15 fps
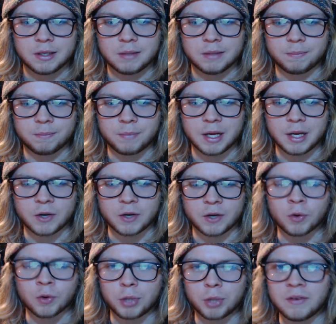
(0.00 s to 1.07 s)
But I
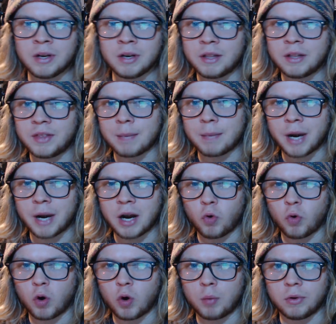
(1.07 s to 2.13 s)
don't believe in anything
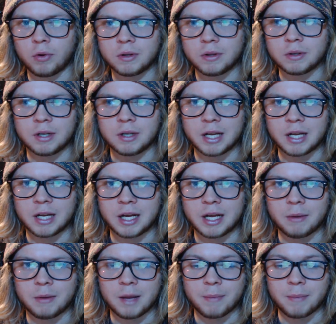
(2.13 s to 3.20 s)
paranormal.
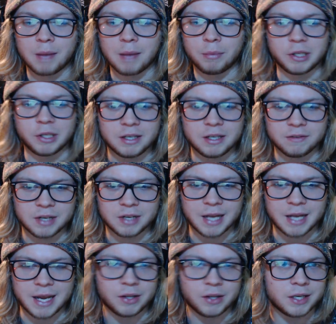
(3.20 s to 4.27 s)
I might believe in
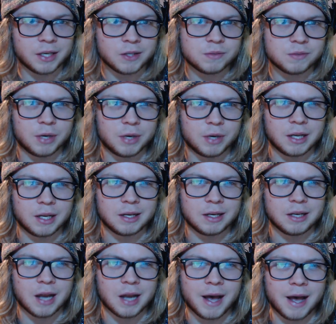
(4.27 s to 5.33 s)
aliens, but
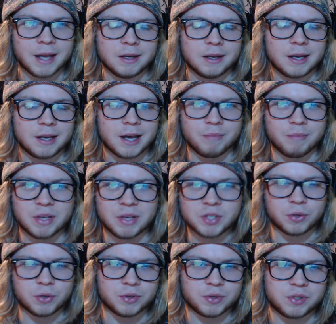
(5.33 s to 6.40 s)
not in any kind of
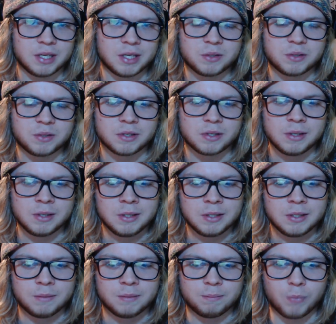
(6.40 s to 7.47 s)
mystical sense.
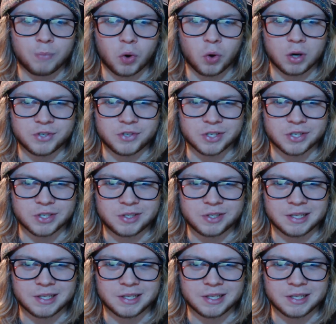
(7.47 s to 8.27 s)
More of just